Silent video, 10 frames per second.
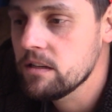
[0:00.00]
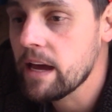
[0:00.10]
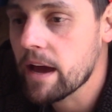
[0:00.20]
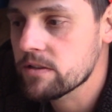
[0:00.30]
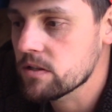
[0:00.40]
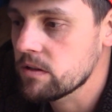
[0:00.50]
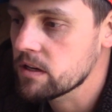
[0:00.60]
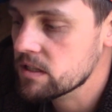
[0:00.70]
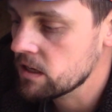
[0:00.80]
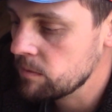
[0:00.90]
Yeah, so
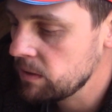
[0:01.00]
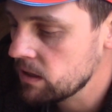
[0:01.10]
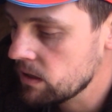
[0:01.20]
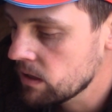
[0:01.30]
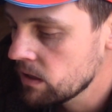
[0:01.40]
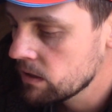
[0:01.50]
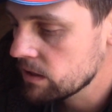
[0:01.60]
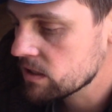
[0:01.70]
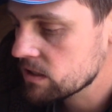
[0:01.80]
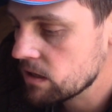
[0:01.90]
there's going to be
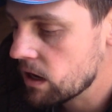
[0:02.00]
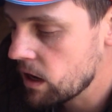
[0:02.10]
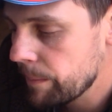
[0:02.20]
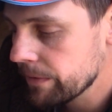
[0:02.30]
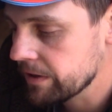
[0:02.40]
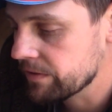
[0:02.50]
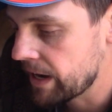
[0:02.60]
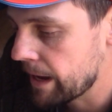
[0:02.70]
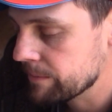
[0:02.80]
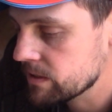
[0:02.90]
there's a couple
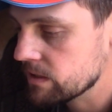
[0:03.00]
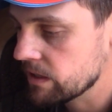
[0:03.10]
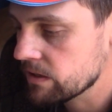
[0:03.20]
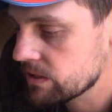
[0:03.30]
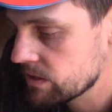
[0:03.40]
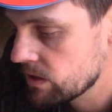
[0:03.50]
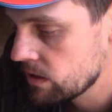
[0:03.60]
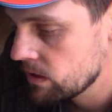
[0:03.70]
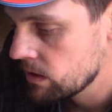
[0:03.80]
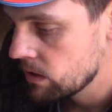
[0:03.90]
different apps. There's
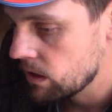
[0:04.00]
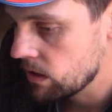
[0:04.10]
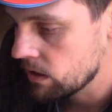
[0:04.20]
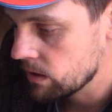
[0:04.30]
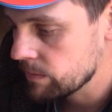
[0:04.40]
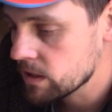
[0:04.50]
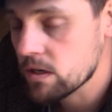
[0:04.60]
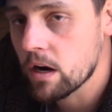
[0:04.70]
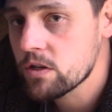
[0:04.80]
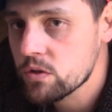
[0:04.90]
the
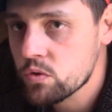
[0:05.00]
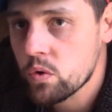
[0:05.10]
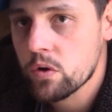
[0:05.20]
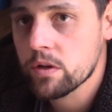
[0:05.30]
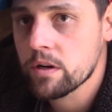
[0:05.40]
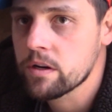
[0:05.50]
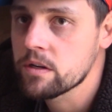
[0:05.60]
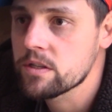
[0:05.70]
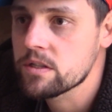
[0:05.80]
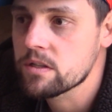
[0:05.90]
charge
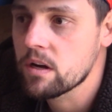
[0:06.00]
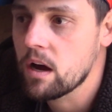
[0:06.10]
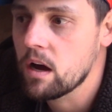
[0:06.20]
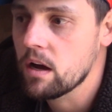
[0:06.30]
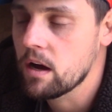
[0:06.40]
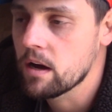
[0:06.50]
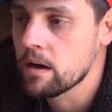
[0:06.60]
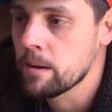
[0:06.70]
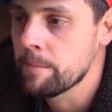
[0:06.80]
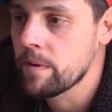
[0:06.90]
controllers
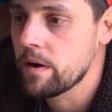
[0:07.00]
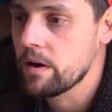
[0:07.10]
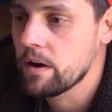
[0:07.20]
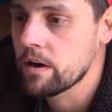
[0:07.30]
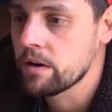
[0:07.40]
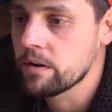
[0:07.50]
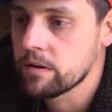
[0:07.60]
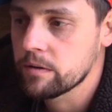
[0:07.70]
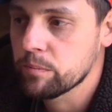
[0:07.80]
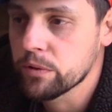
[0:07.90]

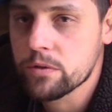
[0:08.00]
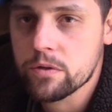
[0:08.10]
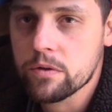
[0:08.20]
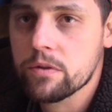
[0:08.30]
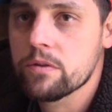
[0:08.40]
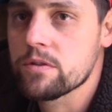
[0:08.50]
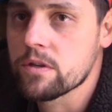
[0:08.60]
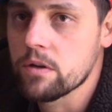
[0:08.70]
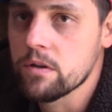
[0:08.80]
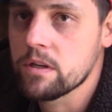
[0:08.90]
are Bluetooth,
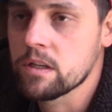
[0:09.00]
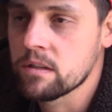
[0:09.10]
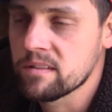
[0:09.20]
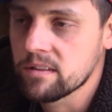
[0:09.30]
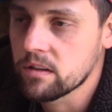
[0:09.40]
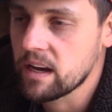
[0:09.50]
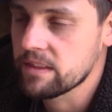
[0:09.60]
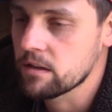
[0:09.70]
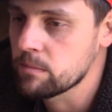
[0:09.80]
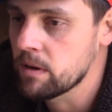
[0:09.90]
so you can look
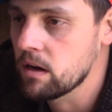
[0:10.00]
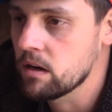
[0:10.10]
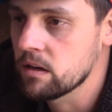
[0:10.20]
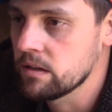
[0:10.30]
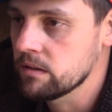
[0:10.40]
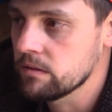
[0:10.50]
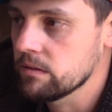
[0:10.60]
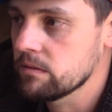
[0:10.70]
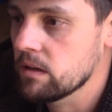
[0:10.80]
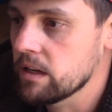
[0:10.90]
at them on
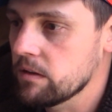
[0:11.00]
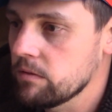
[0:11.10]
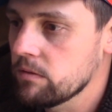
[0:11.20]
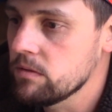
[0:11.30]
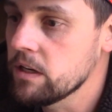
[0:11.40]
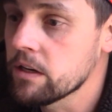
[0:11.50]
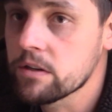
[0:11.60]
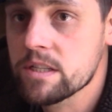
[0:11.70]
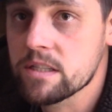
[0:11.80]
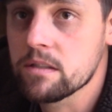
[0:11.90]
like
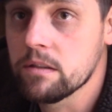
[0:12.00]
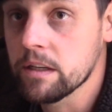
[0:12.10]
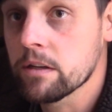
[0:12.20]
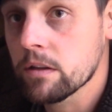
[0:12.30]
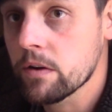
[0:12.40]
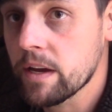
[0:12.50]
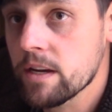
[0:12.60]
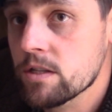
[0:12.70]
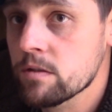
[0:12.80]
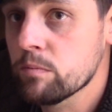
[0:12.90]
near
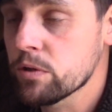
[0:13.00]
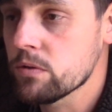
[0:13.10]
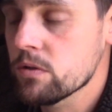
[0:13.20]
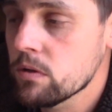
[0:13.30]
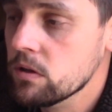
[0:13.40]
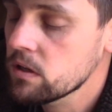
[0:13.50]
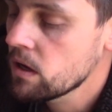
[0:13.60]
location Bluetooth.